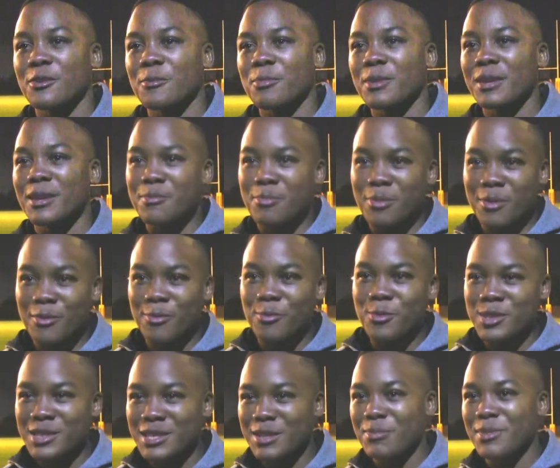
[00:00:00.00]
bring a bit of
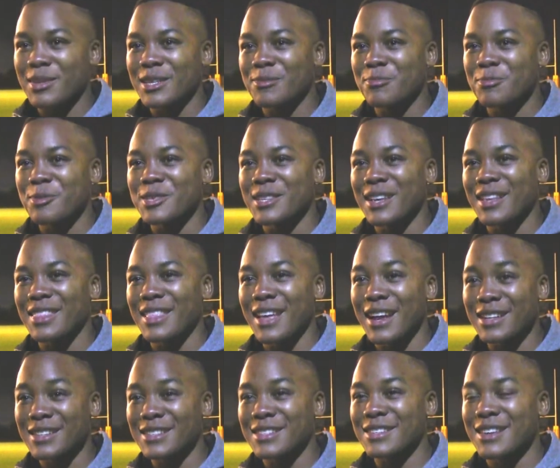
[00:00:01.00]
wisdom and experience, and
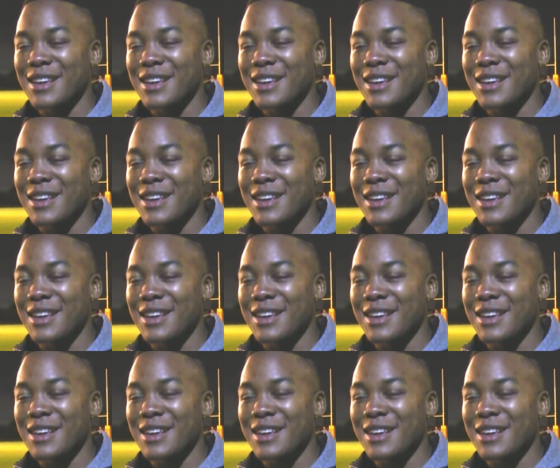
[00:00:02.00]
that